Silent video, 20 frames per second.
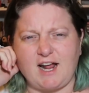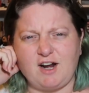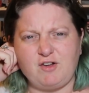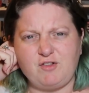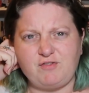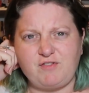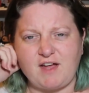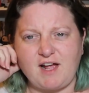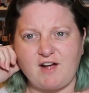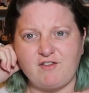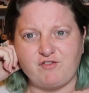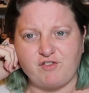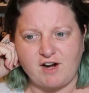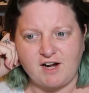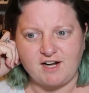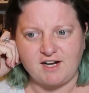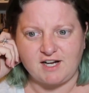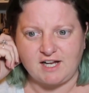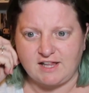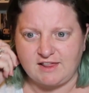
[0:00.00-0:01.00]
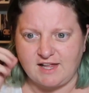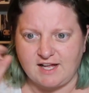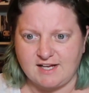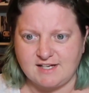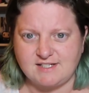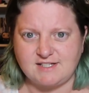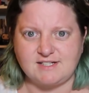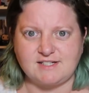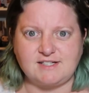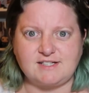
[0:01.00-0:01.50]
I don't think I've read
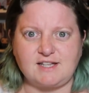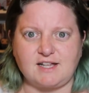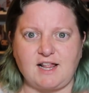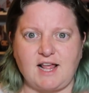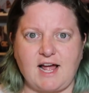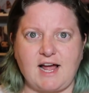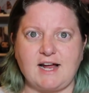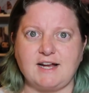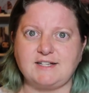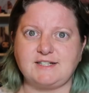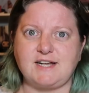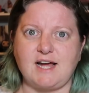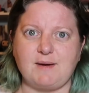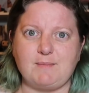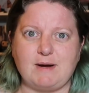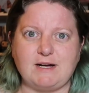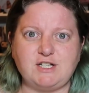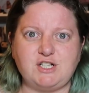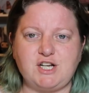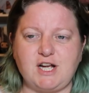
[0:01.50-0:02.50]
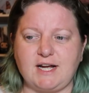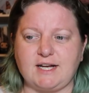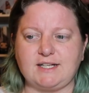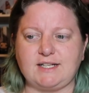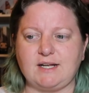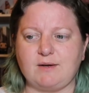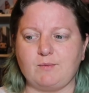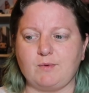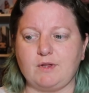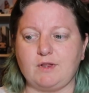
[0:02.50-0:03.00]
anything since the last time I
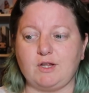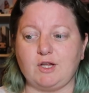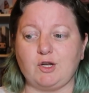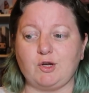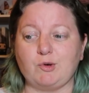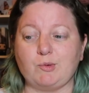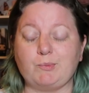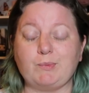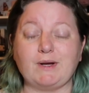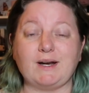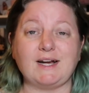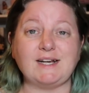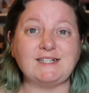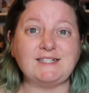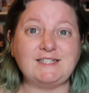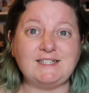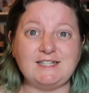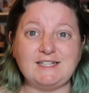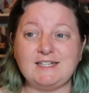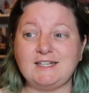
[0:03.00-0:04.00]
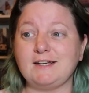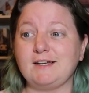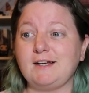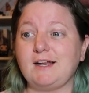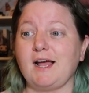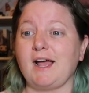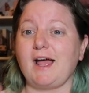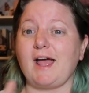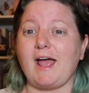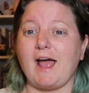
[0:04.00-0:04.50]
checked in with you, but I
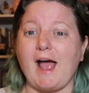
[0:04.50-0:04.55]
did